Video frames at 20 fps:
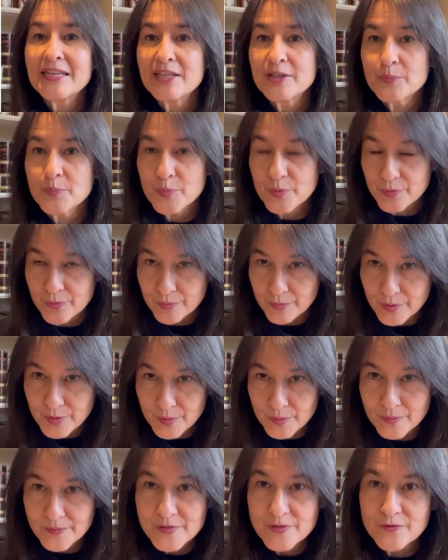
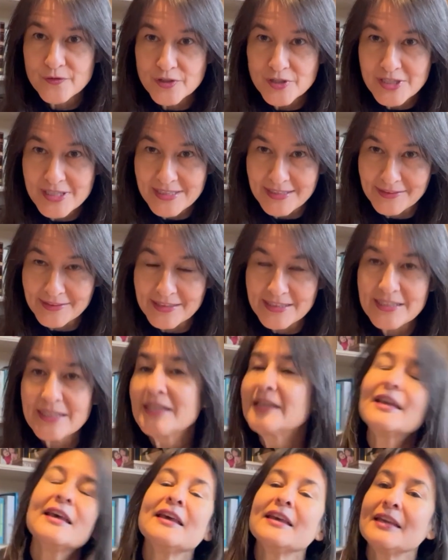improves
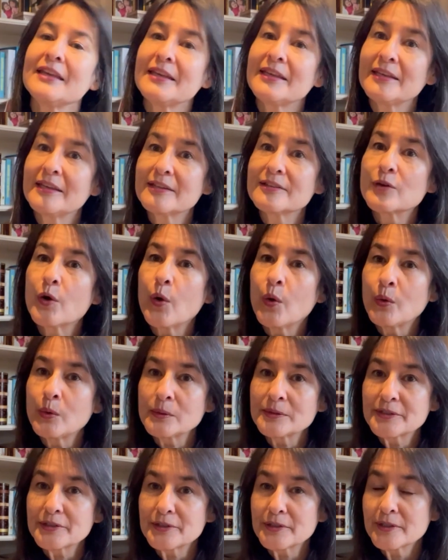fertility in
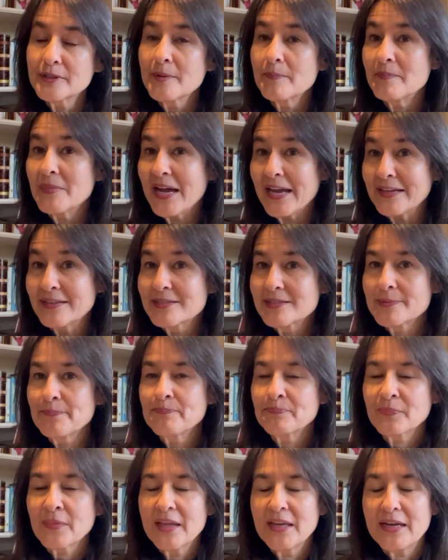older mice.
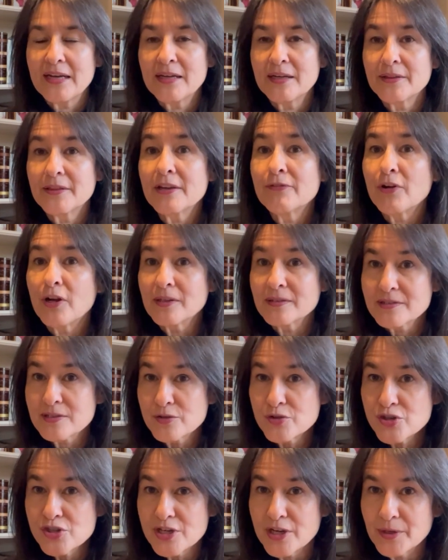Uh, they've also
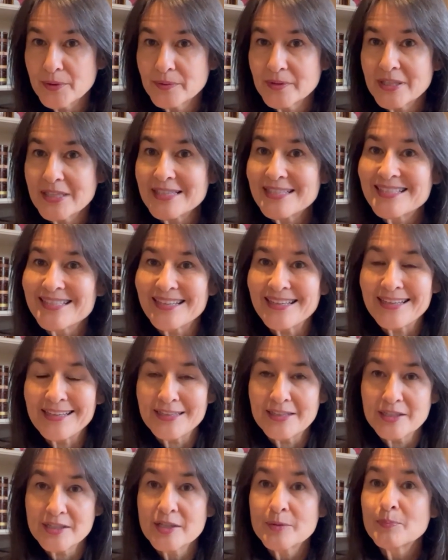shown this
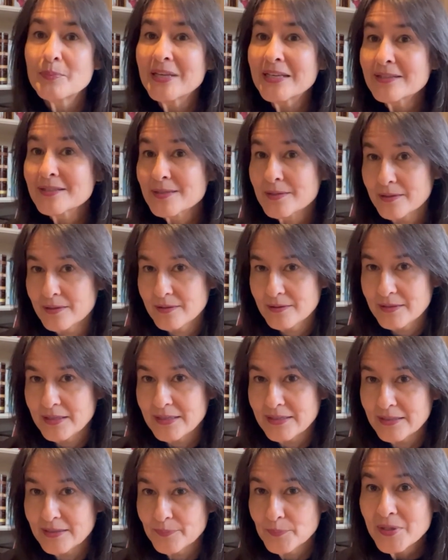in pig
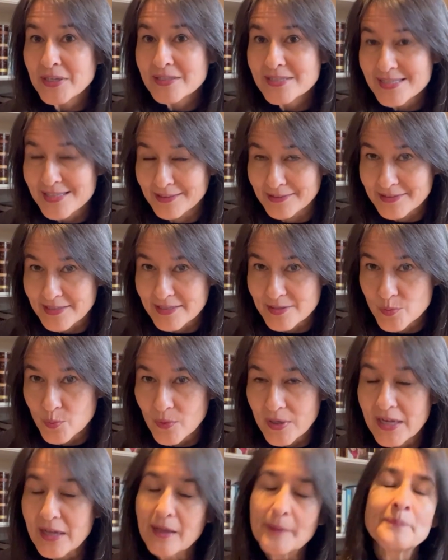uh, pig cells as
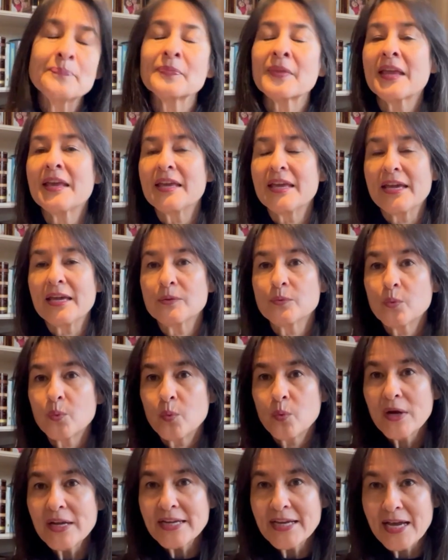well. And
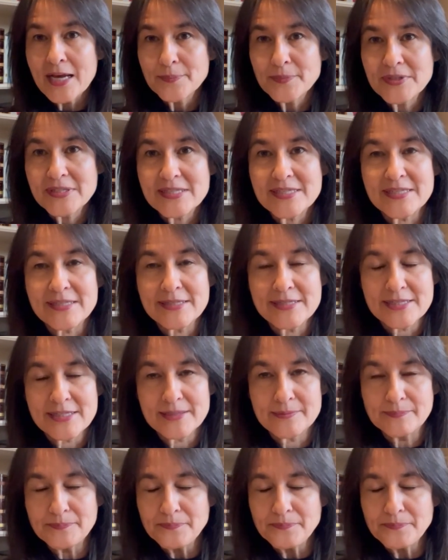what happens is that